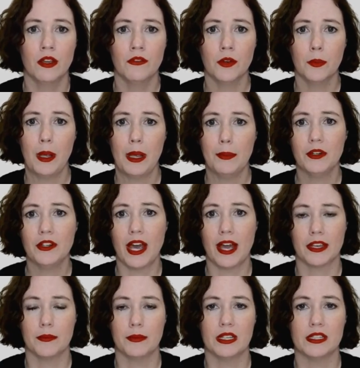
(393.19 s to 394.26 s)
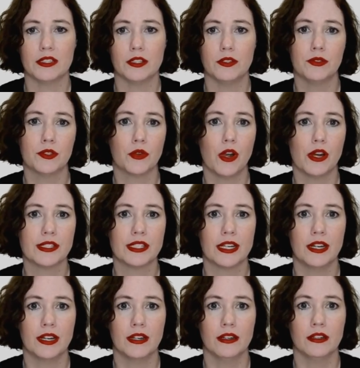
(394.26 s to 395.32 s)
For paper documents, use
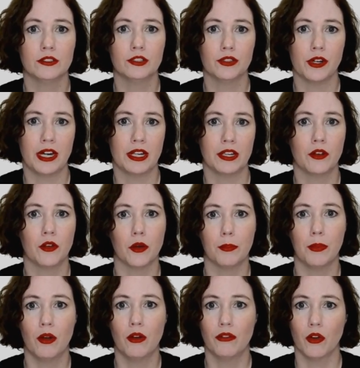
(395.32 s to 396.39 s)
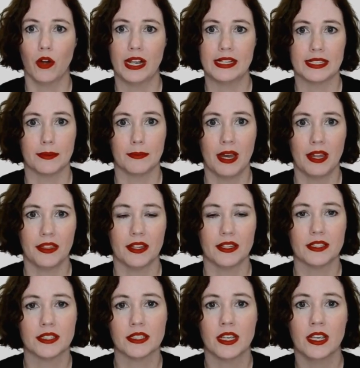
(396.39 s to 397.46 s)
cross-cut shredding or pulverizing methods.